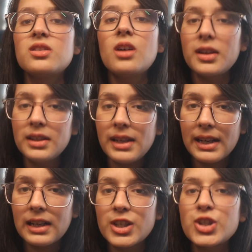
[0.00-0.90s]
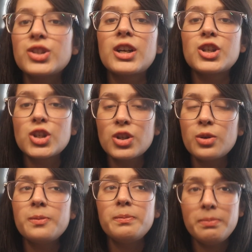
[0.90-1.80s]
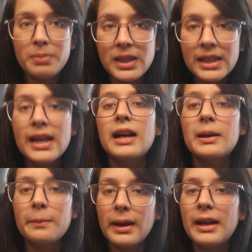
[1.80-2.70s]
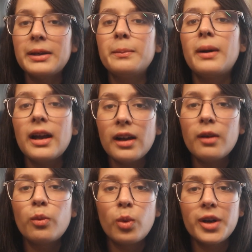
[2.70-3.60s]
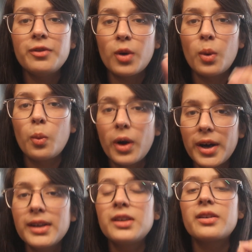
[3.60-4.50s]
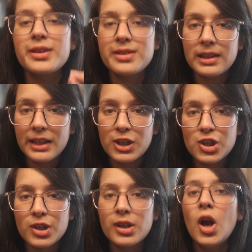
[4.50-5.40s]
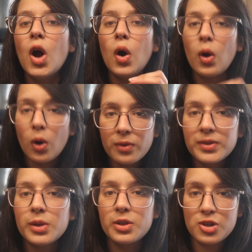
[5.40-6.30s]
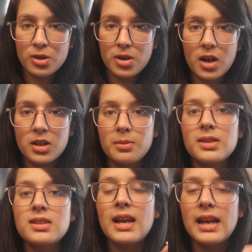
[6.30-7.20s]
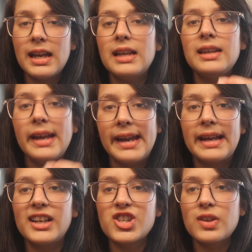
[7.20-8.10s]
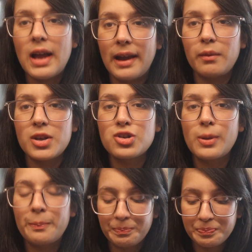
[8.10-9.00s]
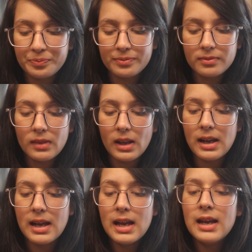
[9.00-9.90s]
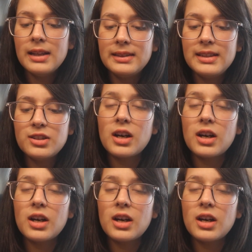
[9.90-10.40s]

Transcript: is not in English, that should be accompanied by a word-for-word translation of the original documents in English language. These